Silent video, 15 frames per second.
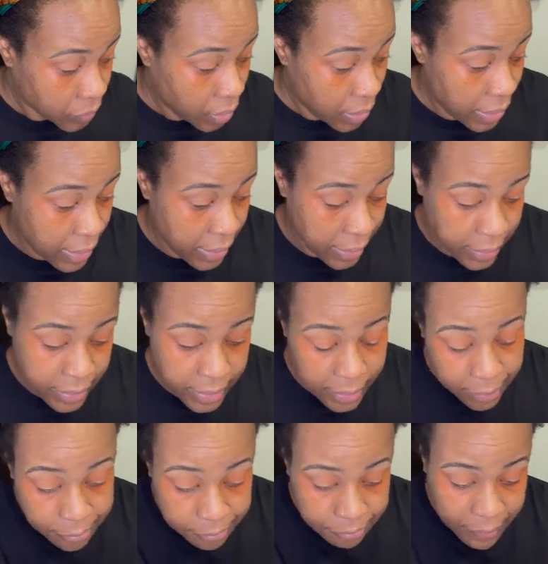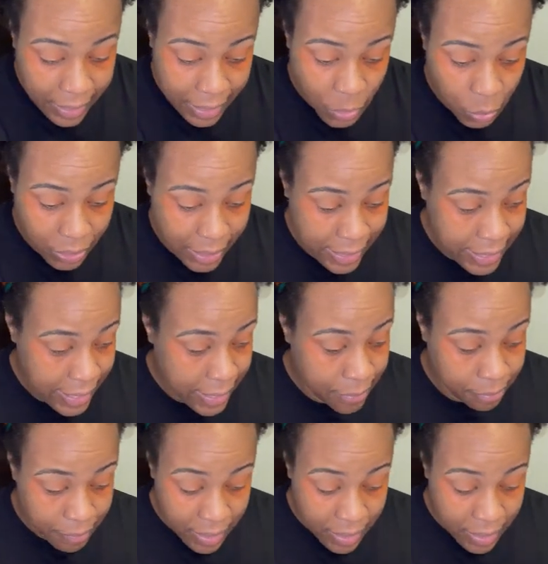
And that's what they did.